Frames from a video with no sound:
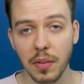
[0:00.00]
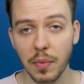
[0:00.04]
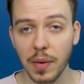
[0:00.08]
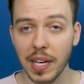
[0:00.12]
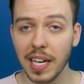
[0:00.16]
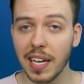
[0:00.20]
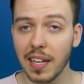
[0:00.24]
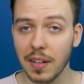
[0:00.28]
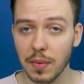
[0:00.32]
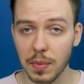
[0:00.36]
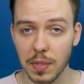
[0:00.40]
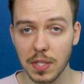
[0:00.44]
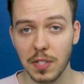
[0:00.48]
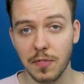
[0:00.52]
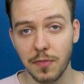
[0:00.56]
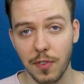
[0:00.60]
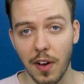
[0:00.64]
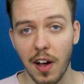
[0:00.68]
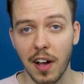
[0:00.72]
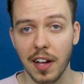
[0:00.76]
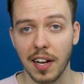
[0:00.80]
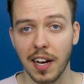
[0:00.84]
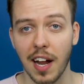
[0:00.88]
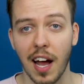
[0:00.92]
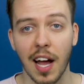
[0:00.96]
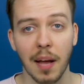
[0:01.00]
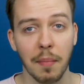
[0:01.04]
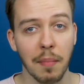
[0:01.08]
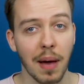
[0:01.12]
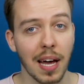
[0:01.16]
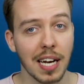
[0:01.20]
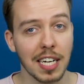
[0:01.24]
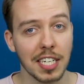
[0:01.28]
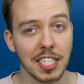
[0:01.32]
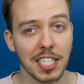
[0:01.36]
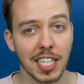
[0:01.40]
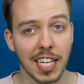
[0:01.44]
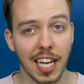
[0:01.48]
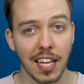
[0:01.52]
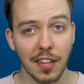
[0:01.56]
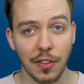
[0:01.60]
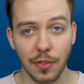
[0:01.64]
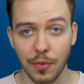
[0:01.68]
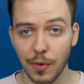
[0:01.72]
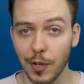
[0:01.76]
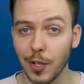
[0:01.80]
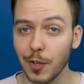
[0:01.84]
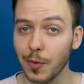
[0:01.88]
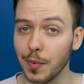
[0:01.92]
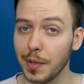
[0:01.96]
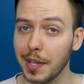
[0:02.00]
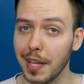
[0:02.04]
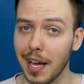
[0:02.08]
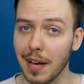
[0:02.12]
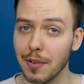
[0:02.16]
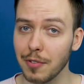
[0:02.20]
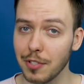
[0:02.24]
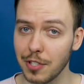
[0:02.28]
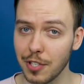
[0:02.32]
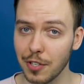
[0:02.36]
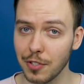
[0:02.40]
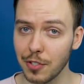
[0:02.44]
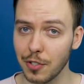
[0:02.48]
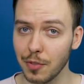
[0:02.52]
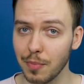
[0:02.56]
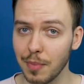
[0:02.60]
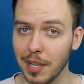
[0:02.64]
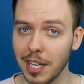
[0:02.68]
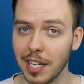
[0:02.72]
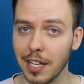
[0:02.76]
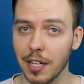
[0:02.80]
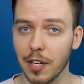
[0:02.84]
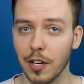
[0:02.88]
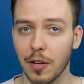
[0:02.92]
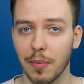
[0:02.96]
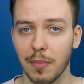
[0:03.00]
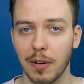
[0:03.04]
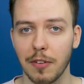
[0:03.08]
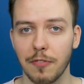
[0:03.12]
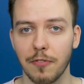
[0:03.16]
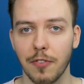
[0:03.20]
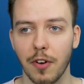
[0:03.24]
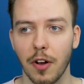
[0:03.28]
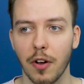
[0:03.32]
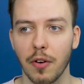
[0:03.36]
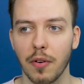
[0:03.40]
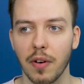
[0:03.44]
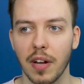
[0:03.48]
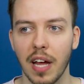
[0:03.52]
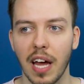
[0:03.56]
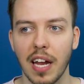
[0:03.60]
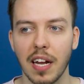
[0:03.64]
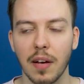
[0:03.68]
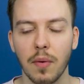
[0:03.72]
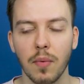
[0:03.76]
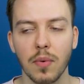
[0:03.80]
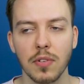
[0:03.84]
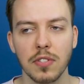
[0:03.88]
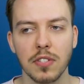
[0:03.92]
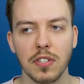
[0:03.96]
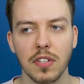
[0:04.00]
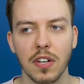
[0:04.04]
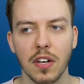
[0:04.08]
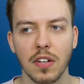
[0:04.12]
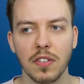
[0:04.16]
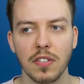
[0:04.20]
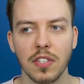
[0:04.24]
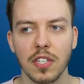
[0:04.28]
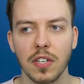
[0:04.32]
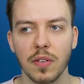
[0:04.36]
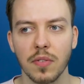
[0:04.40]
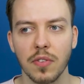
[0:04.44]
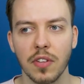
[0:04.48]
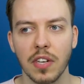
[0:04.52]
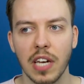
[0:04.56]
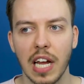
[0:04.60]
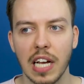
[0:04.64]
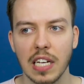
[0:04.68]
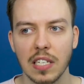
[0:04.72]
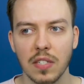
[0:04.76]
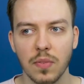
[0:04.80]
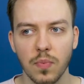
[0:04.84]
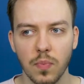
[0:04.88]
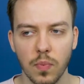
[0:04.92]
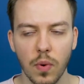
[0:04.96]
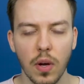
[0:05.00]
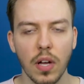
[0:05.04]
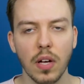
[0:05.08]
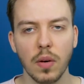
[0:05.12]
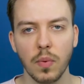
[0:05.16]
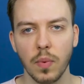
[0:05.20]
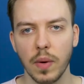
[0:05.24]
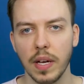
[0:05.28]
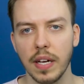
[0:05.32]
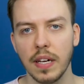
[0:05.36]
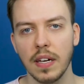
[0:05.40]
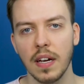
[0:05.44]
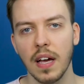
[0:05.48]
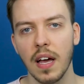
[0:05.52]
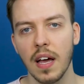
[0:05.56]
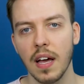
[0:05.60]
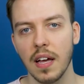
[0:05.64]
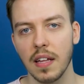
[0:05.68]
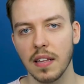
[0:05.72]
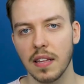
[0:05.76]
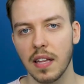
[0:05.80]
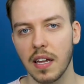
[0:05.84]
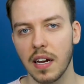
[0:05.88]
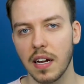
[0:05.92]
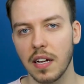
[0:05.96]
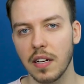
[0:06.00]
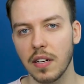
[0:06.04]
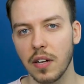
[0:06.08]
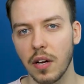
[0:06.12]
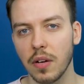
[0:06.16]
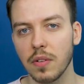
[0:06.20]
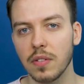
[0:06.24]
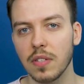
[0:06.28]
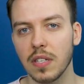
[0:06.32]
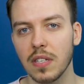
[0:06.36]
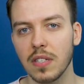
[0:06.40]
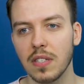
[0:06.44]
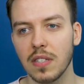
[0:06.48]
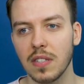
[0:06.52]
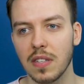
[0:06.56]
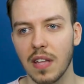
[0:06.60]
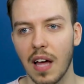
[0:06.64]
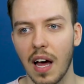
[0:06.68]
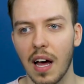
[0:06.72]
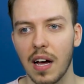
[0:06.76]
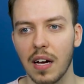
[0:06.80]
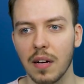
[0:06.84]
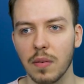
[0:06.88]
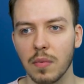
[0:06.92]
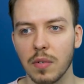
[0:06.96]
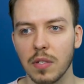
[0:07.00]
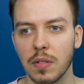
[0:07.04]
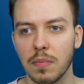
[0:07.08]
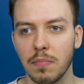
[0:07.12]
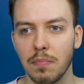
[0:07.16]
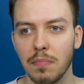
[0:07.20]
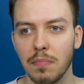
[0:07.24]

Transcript: the weekend was fine. I managed to get through without social media on my phone, and it wasn't until the next work week that I noticed that I was